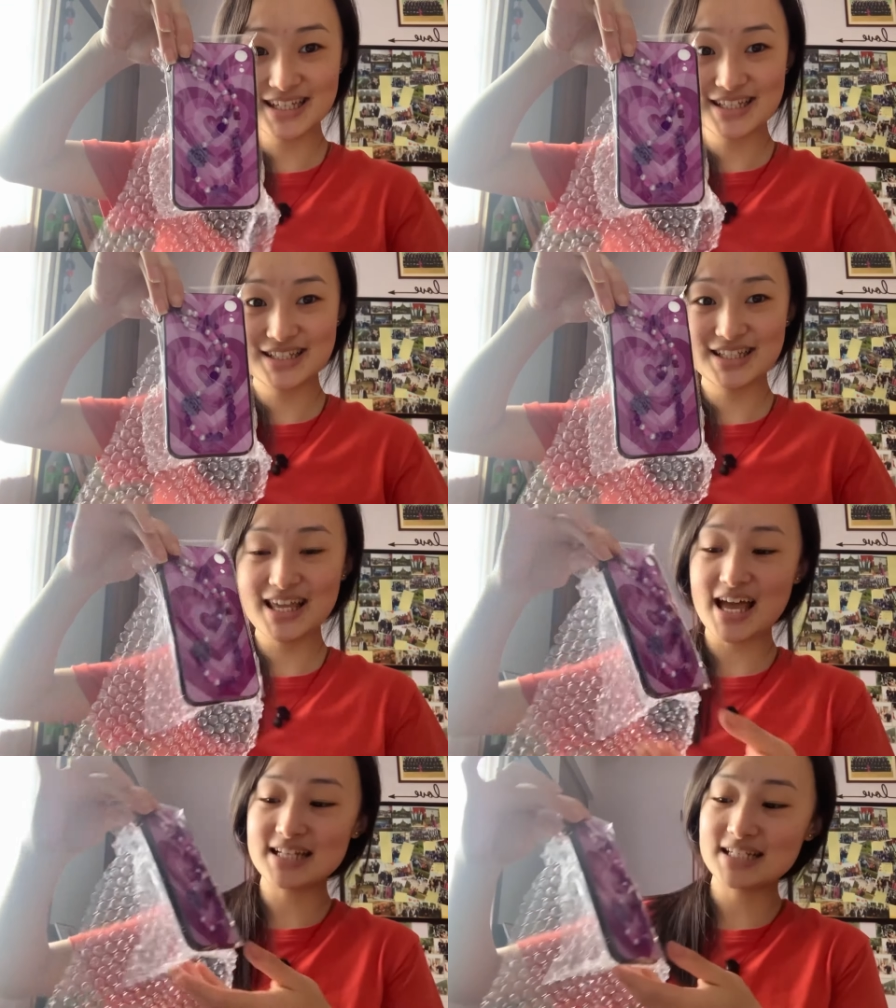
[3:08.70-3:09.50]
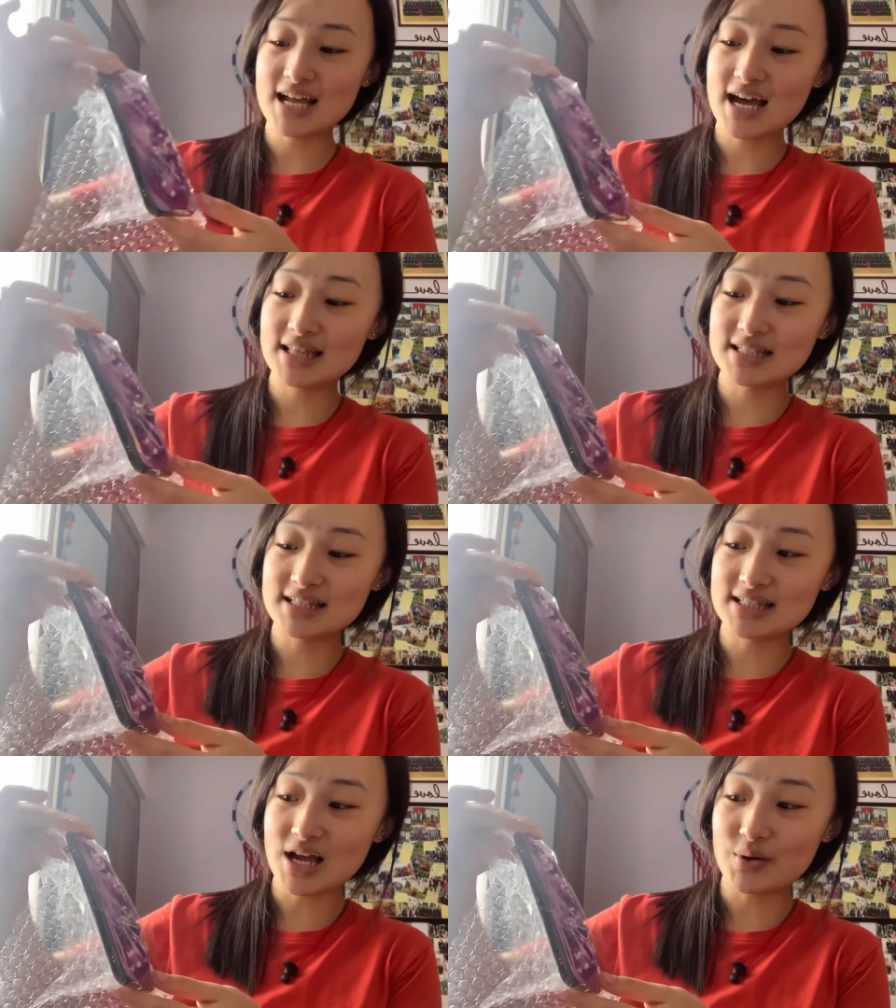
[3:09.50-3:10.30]
yeah, ta-da, this is
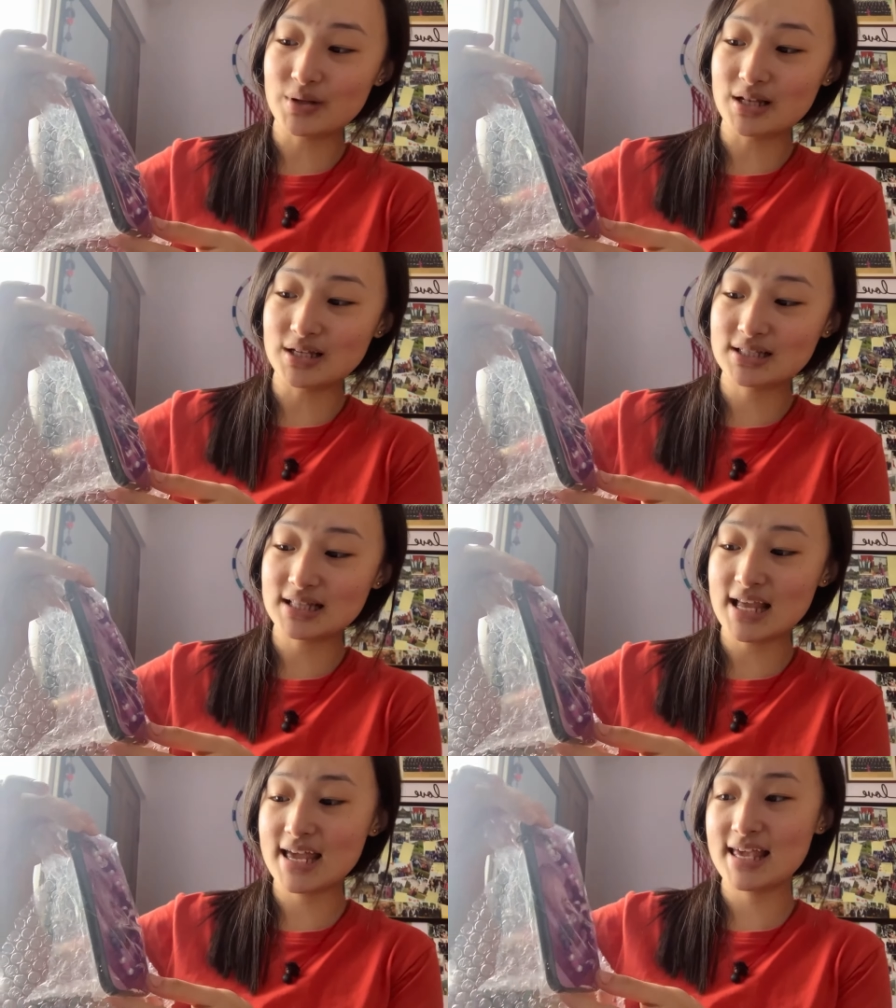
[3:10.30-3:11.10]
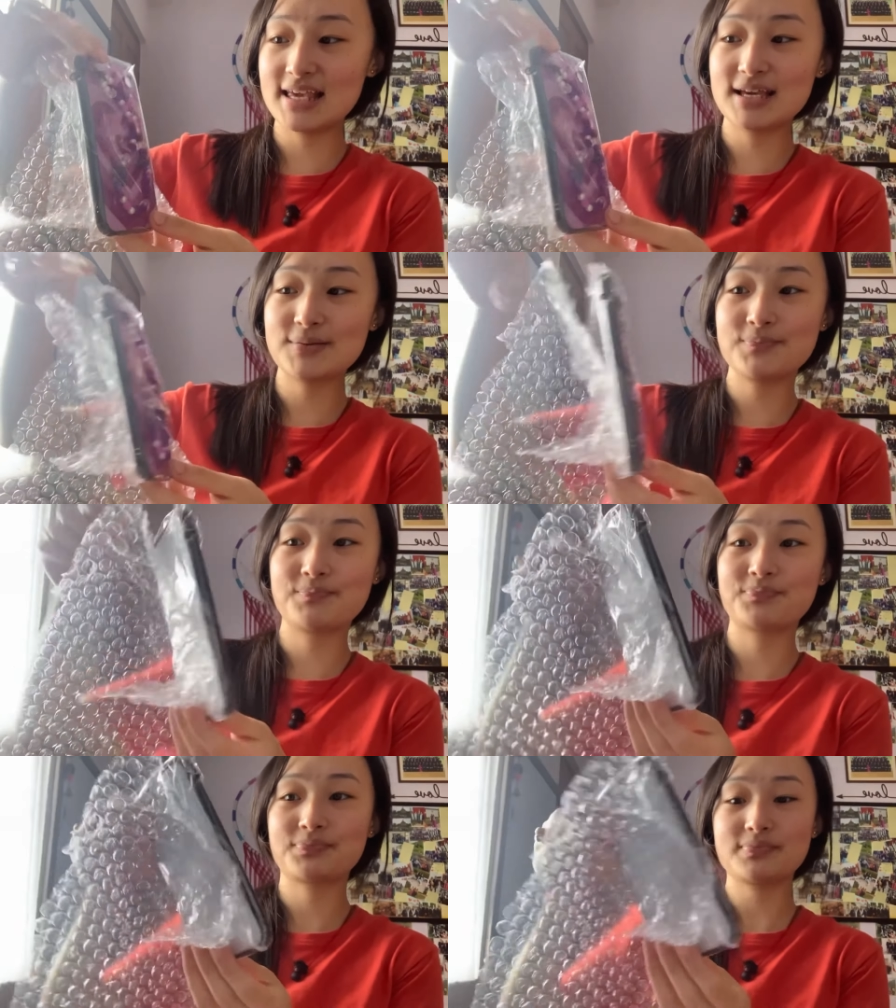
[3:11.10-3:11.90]
how it looks like.
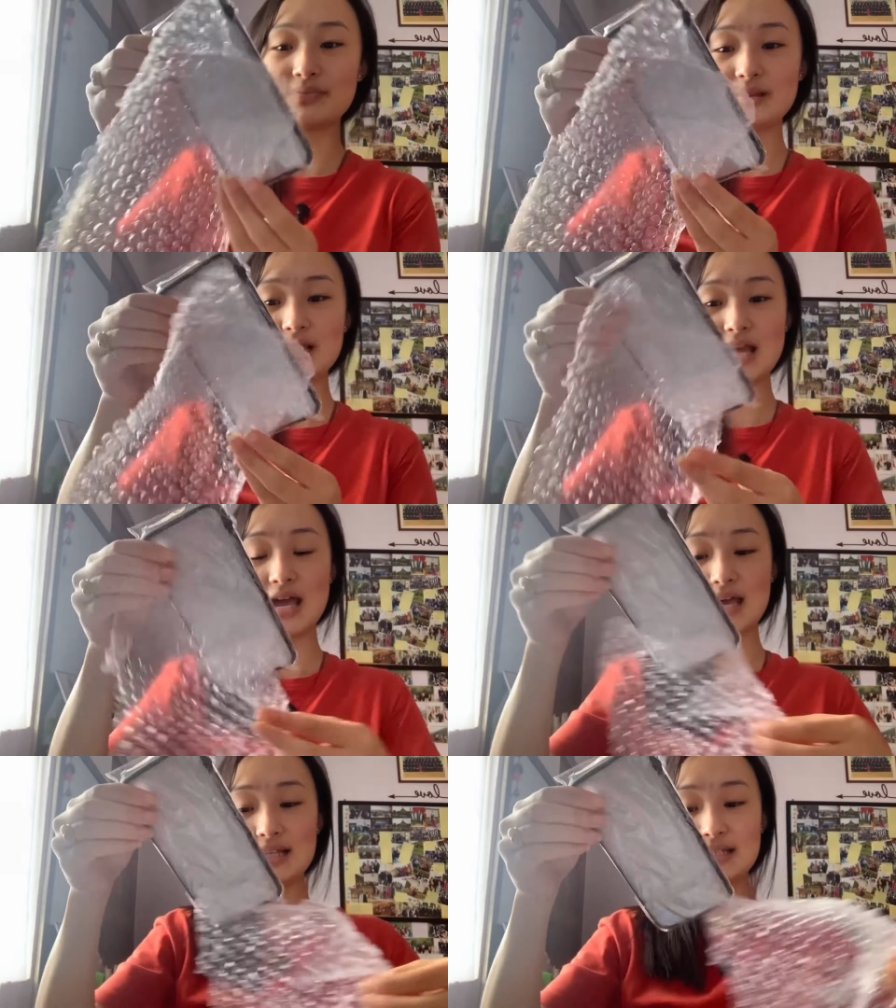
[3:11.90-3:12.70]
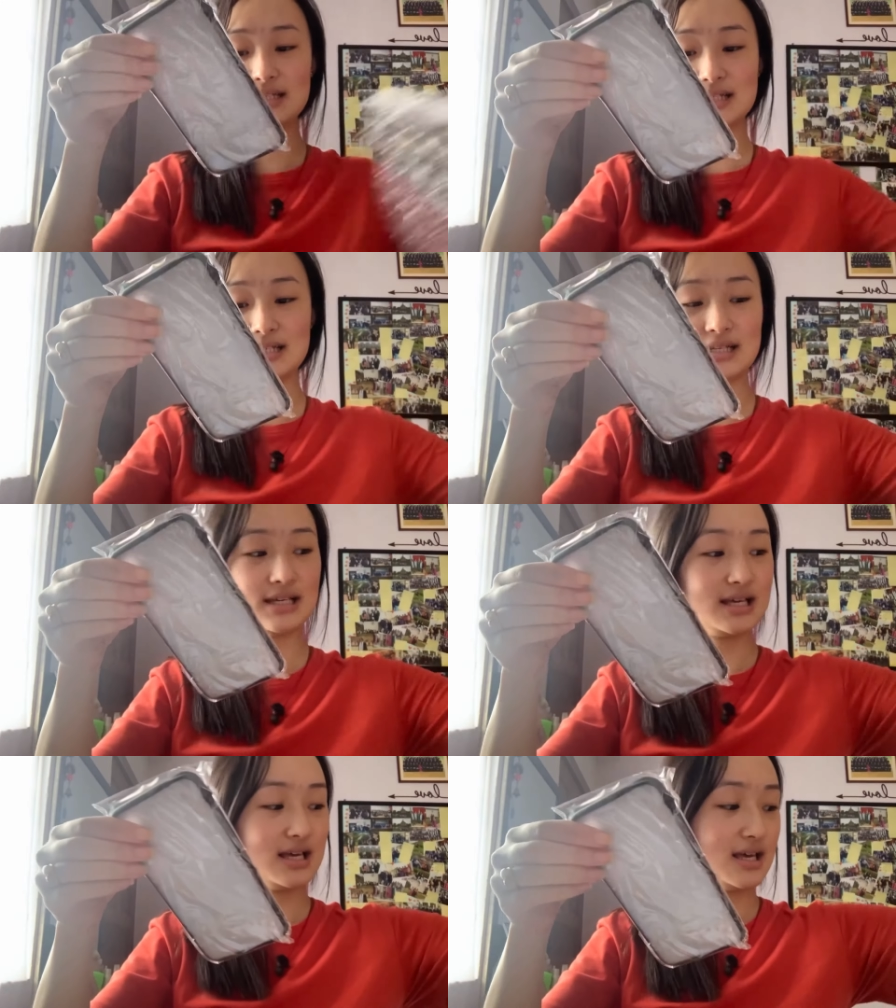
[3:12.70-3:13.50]
Um,
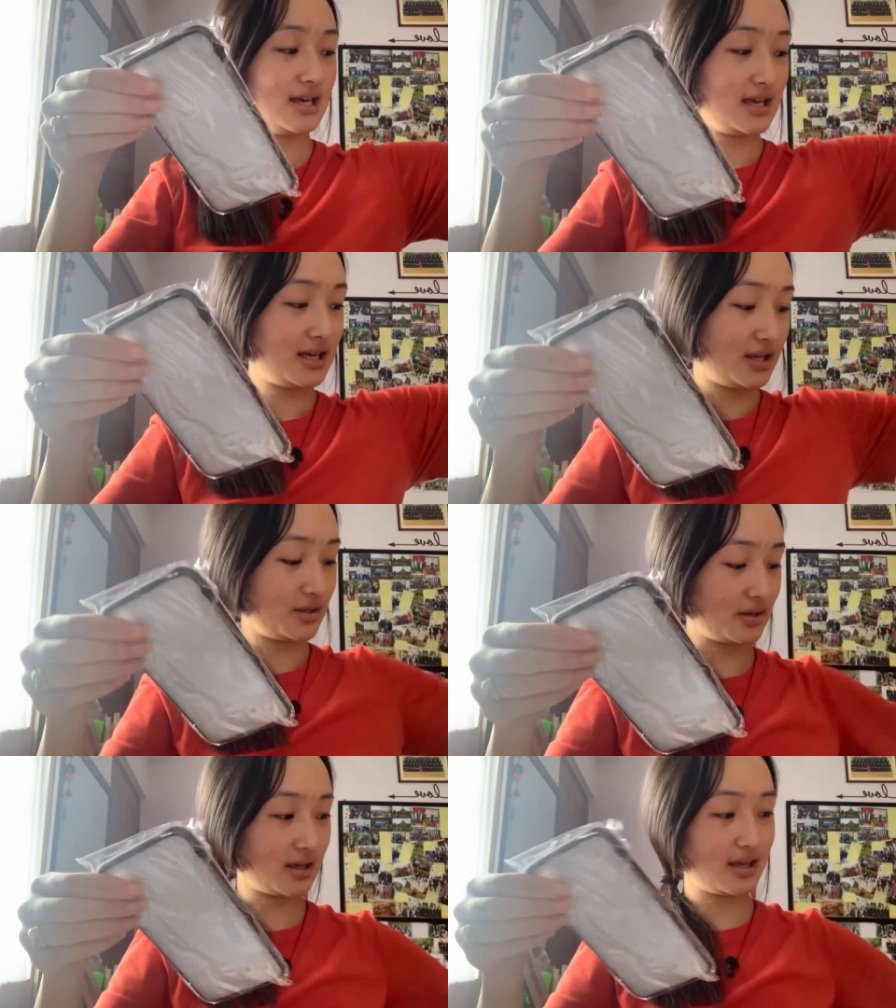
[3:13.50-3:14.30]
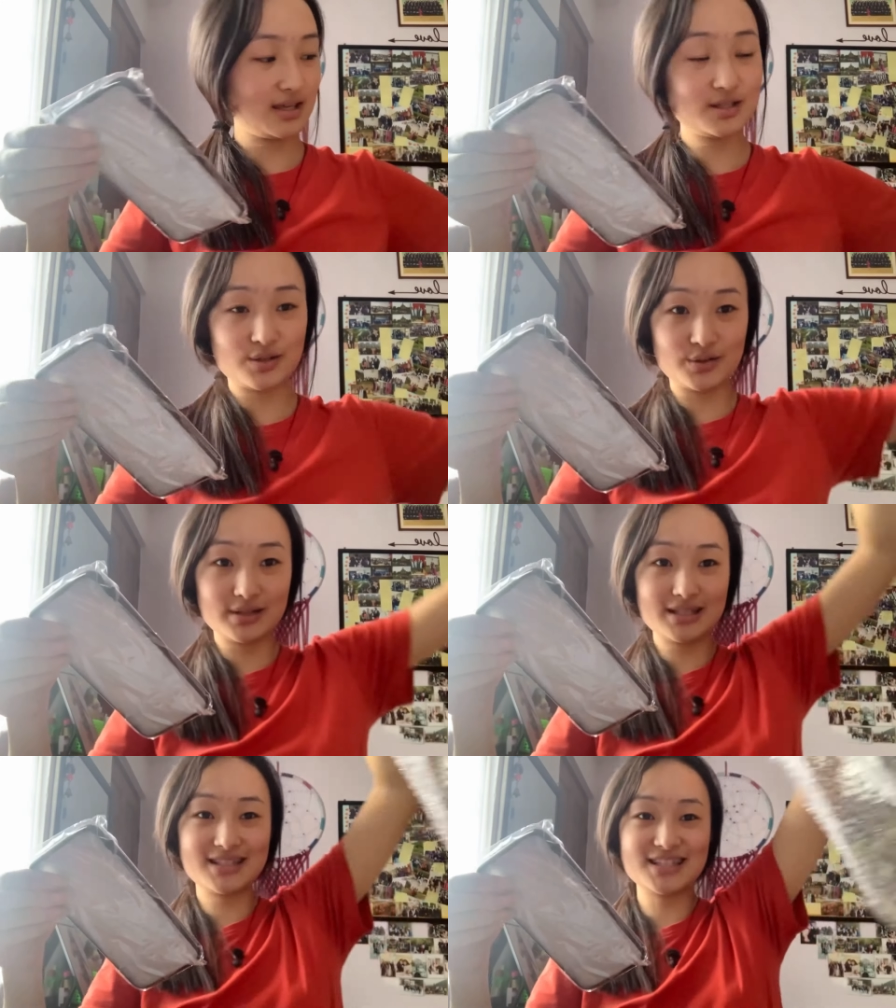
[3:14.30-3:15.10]
okay, so
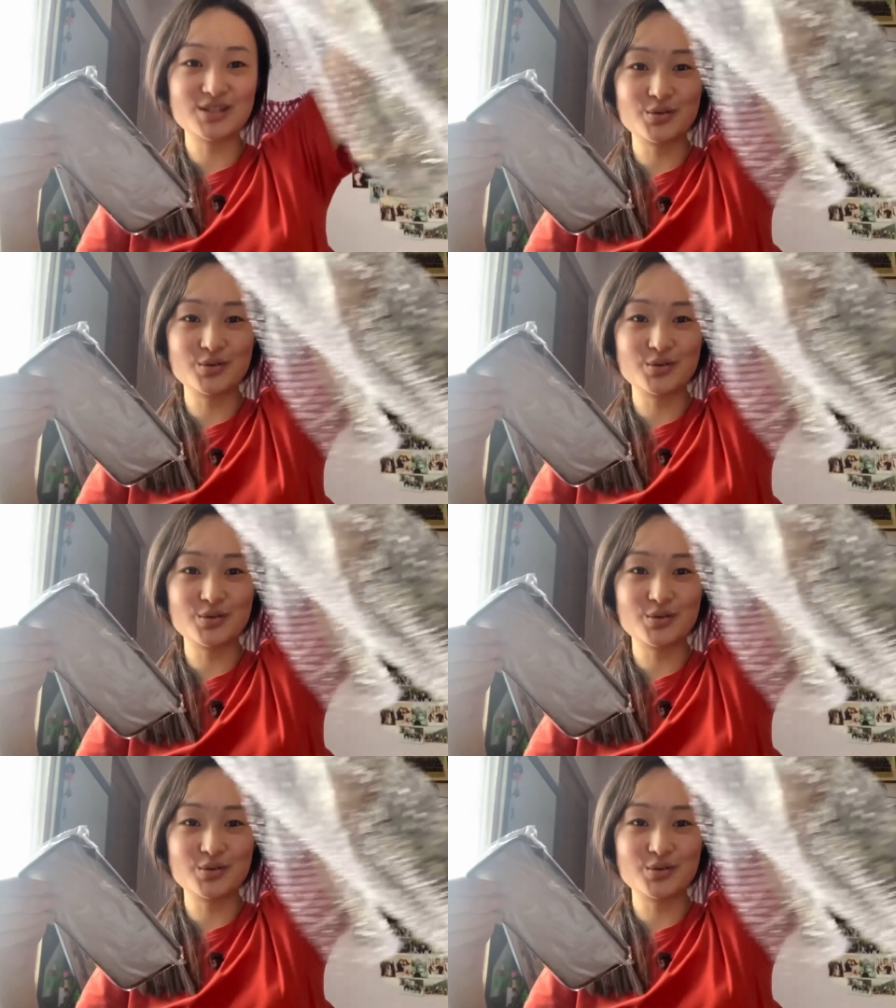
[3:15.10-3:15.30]
this is going